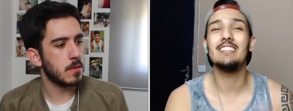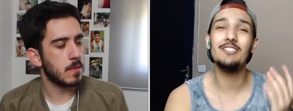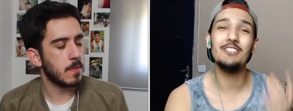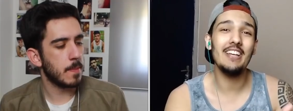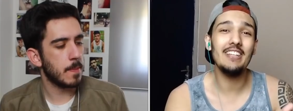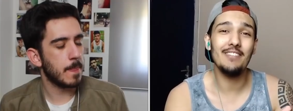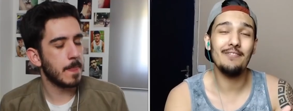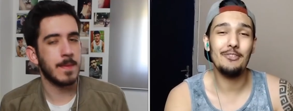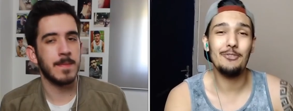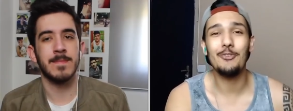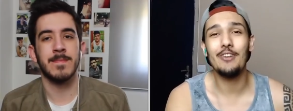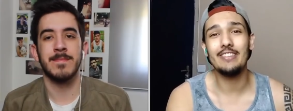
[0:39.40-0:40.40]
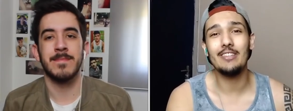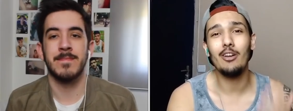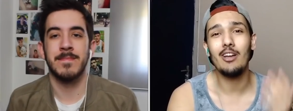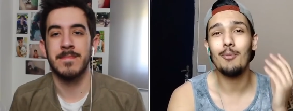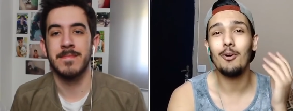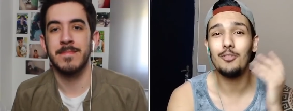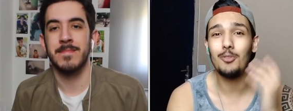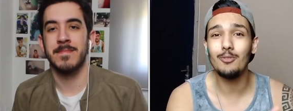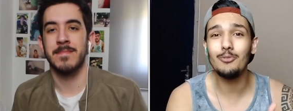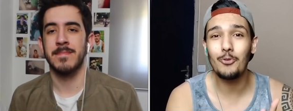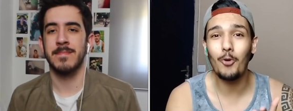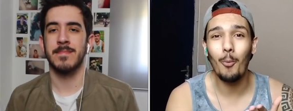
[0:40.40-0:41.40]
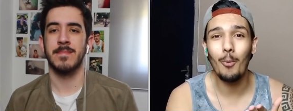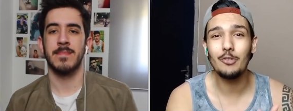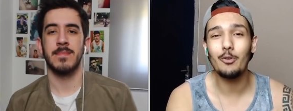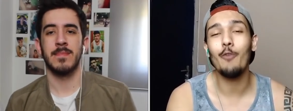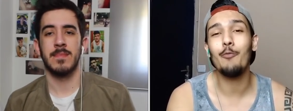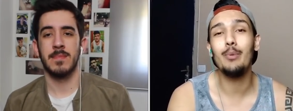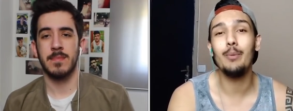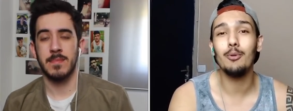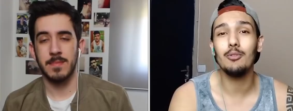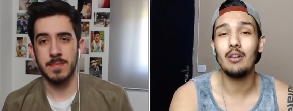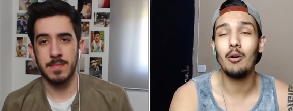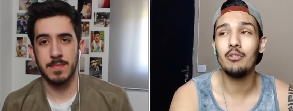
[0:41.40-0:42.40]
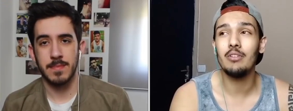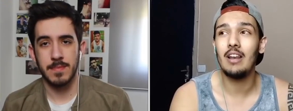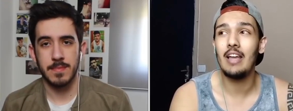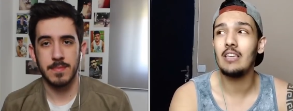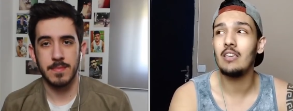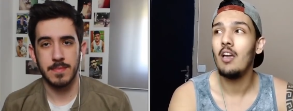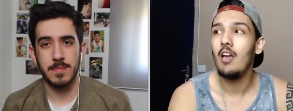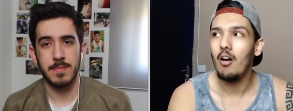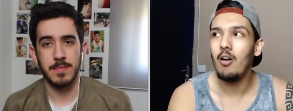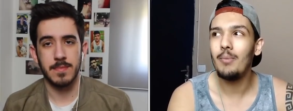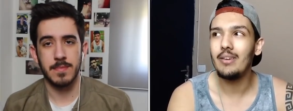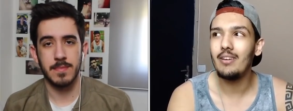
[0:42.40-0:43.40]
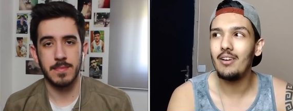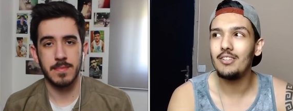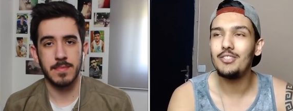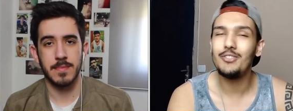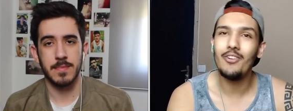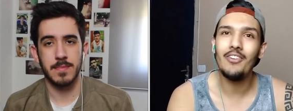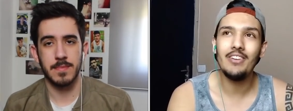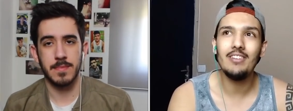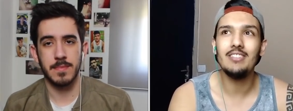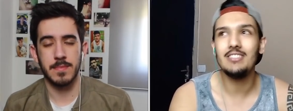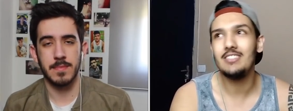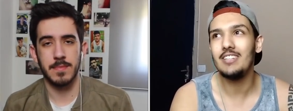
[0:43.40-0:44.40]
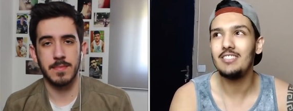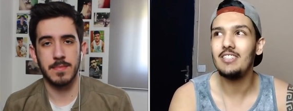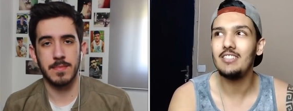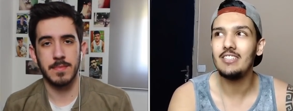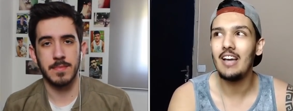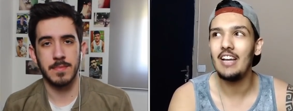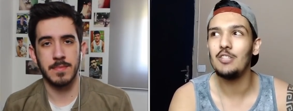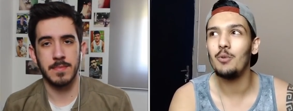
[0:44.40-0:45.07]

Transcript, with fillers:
Speaker 1: Today in the video we're gonna talk about those comments of people talking like, oh my gosh, your English is just shit, guys,